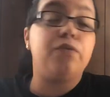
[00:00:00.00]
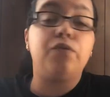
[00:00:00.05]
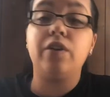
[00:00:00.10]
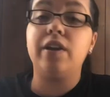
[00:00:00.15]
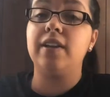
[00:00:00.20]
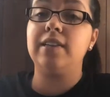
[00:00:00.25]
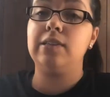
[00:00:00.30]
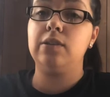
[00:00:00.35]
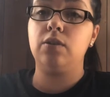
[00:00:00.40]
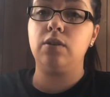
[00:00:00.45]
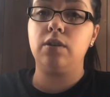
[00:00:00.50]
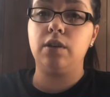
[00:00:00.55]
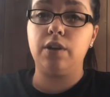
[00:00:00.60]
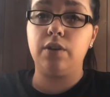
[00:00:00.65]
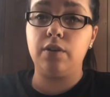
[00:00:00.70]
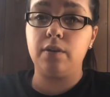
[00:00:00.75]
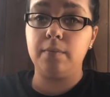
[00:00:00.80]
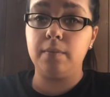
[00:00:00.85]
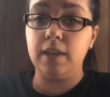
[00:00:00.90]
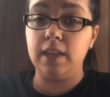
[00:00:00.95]
If you guys don't
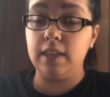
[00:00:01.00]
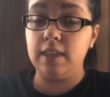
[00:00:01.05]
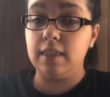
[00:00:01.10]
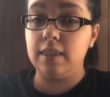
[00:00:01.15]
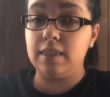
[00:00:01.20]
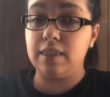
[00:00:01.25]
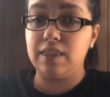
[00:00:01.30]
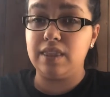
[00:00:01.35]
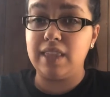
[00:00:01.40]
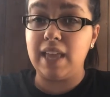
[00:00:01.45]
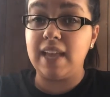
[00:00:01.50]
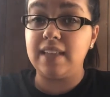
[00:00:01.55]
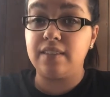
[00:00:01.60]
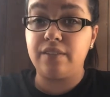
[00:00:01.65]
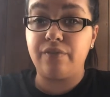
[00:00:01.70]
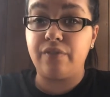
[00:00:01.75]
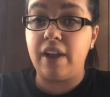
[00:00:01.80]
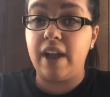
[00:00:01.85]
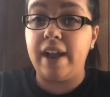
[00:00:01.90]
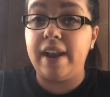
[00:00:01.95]
agree with me, that's
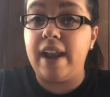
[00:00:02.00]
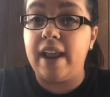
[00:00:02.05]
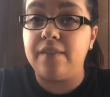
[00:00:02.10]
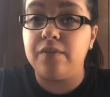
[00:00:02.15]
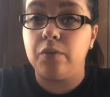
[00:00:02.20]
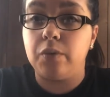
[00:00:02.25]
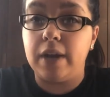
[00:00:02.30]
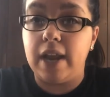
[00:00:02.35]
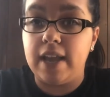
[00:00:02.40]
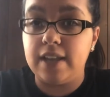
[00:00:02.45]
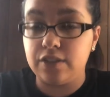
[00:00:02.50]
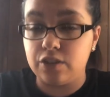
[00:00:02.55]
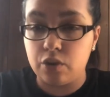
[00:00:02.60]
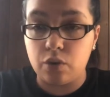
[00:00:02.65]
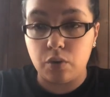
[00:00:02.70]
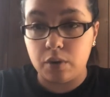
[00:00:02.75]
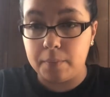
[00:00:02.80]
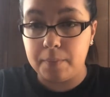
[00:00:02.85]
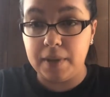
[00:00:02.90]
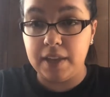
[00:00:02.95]
fine. Everyone has their
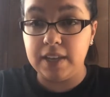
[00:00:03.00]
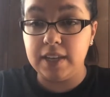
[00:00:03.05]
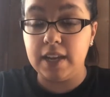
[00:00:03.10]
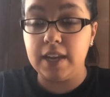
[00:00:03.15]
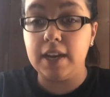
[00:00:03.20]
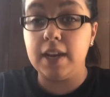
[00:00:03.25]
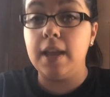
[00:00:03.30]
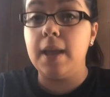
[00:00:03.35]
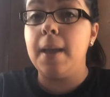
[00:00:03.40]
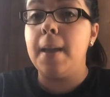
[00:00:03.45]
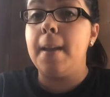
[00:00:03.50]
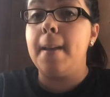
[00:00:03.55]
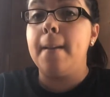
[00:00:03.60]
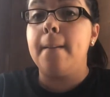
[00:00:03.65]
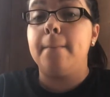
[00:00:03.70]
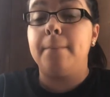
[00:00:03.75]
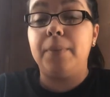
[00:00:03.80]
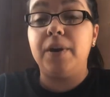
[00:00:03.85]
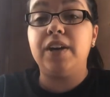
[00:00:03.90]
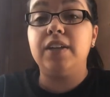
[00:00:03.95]
own opinion,
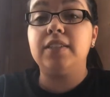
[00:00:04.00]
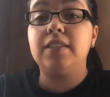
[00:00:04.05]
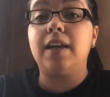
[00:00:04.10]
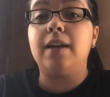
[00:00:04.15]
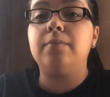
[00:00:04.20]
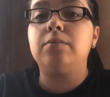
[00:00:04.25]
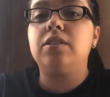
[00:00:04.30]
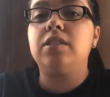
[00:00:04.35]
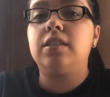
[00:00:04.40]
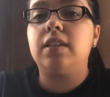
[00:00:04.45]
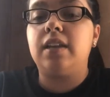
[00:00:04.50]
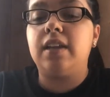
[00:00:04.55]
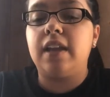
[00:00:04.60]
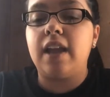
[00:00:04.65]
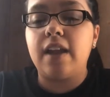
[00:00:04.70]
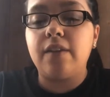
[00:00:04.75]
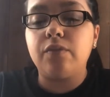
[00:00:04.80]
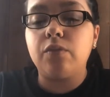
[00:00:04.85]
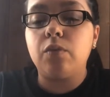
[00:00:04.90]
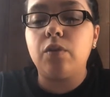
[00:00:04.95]
but I'm just letting
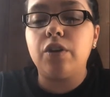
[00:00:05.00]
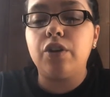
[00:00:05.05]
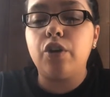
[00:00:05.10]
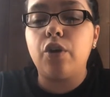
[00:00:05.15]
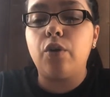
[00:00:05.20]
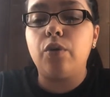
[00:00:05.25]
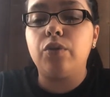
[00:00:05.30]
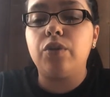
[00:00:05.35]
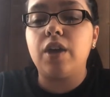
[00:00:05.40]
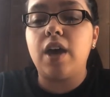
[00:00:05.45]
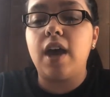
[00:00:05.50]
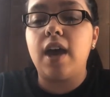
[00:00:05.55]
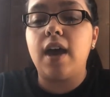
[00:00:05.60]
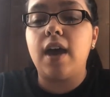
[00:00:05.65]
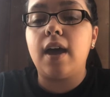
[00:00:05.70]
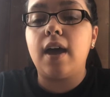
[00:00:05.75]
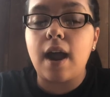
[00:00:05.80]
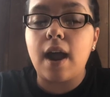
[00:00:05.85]
everyone know that